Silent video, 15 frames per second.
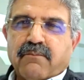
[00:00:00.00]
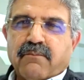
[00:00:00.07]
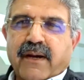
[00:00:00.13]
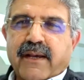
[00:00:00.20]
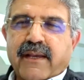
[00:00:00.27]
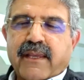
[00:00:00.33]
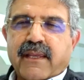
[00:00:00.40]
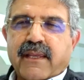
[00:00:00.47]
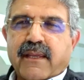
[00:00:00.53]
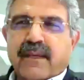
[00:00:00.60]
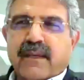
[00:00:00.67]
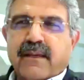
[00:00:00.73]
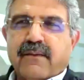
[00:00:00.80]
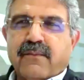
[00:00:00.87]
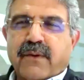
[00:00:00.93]
my
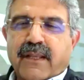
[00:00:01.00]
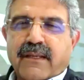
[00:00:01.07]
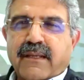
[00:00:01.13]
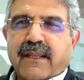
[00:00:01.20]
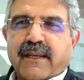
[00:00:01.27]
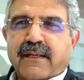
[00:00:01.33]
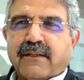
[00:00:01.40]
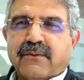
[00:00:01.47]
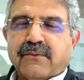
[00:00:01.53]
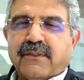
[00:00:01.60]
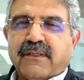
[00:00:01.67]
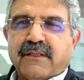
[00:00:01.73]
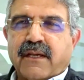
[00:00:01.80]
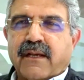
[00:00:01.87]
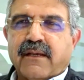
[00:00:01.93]
one line to
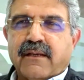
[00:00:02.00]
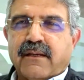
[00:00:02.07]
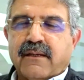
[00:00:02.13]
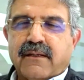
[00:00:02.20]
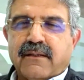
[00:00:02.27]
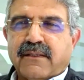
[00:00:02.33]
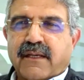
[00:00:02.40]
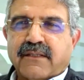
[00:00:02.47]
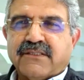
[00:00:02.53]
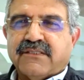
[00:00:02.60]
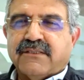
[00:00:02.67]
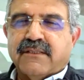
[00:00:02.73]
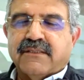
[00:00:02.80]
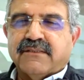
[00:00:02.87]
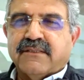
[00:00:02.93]
the
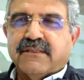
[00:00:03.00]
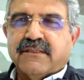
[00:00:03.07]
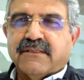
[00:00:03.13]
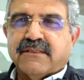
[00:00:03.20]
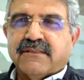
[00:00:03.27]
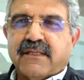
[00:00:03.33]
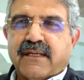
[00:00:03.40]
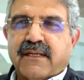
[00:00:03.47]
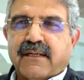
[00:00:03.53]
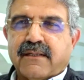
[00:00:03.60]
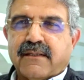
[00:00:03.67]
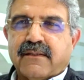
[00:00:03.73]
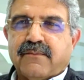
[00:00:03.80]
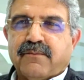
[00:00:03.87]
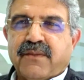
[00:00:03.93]
youngsters is
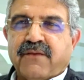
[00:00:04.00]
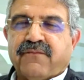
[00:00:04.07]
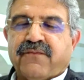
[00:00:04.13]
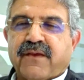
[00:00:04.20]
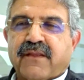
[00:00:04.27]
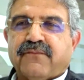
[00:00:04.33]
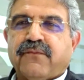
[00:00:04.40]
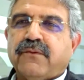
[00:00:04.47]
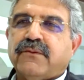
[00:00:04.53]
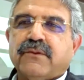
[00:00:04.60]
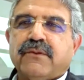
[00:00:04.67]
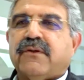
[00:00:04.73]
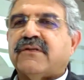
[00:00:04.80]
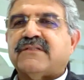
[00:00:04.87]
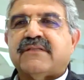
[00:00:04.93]
that be faithful to
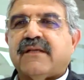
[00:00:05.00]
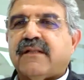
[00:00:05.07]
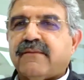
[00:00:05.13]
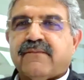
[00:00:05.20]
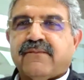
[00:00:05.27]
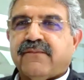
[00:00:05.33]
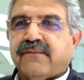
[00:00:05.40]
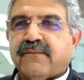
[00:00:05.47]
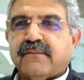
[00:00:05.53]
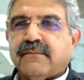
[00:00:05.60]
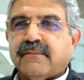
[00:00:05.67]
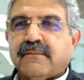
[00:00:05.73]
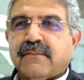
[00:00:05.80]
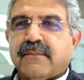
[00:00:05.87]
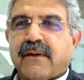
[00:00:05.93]
yourself.
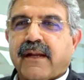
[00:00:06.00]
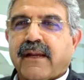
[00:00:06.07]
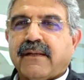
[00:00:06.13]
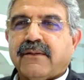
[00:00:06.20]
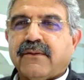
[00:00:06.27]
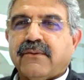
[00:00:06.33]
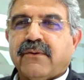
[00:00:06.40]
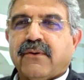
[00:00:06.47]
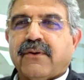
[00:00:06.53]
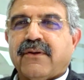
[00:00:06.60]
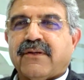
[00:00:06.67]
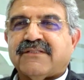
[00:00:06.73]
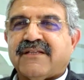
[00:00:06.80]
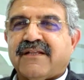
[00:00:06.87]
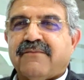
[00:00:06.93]
Right? You know
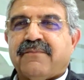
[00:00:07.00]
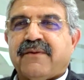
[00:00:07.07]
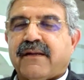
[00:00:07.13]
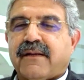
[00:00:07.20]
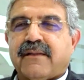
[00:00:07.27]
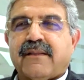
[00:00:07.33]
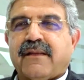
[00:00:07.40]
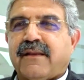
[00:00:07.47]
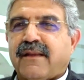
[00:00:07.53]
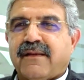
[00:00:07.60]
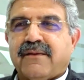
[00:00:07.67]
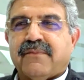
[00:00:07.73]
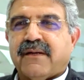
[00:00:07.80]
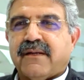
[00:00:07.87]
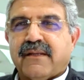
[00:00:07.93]
yourself better than
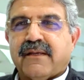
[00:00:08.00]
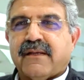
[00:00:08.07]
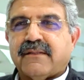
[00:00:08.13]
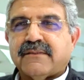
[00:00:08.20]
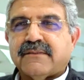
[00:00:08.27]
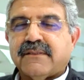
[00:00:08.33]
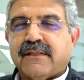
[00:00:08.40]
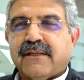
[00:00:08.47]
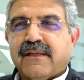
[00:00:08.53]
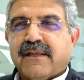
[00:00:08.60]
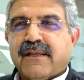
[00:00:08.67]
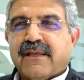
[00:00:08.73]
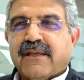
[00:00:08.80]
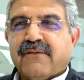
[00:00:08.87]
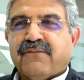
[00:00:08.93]
anybody else.
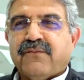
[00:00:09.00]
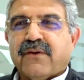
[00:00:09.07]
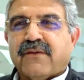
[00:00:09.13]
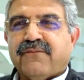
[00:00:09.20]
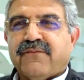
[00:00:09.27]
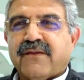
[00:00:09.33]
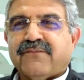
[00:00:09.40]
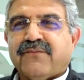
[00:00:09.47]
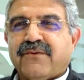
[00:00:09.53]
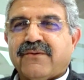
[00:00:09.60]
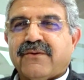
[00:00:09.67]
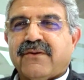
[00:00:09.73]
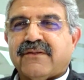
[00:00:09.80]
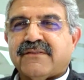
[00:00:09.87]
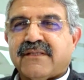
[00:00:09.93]
If you are faithful
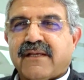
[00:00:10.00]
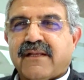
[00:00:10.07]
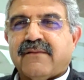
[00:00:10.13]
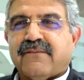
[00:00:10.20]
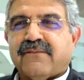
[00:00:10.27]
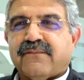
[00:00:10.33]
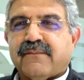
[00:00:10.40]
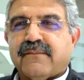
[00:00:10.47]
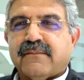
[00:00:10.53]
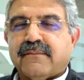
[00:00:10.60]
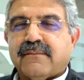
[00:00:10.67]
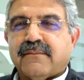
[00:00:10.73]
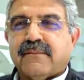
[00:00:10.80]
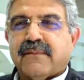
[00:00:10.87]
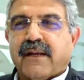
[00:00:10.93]
to yourself,
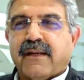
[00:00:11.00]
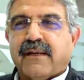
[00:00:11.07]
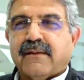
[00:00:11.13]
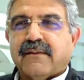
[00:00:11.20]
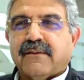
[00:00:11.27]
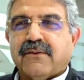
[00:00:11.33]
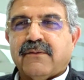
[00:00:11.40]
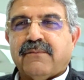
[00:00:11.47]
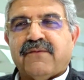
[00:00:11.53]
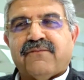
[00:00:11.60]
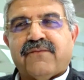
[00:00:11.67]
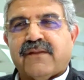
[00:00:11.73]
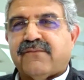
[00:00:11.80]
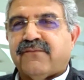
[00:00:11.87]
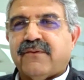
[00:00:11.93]
right, you will be
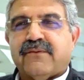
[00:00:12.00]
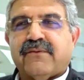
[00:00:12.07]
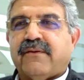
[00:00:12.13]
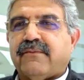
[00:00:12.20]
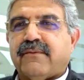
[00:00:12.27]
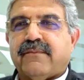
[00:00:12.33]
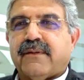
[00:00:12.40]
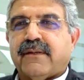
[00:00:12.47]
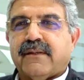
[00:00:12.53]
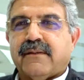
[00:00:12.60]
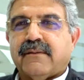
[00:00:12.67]
faithful to everybody.